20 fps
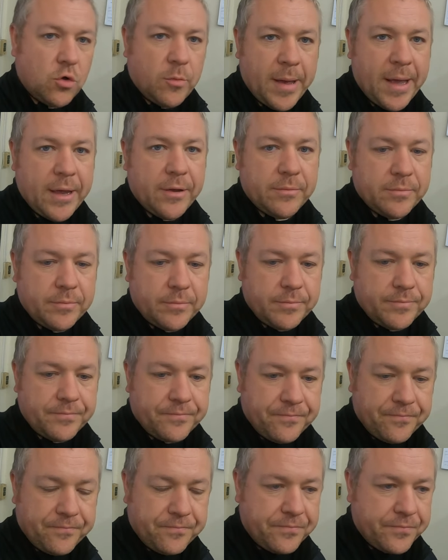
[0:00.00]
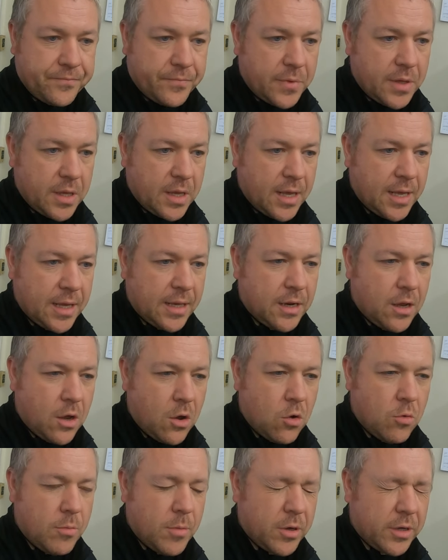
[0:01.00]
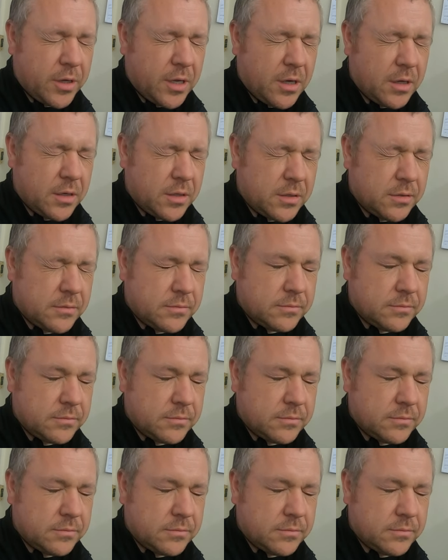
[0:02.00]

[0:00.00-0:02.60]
them out. And oh my God,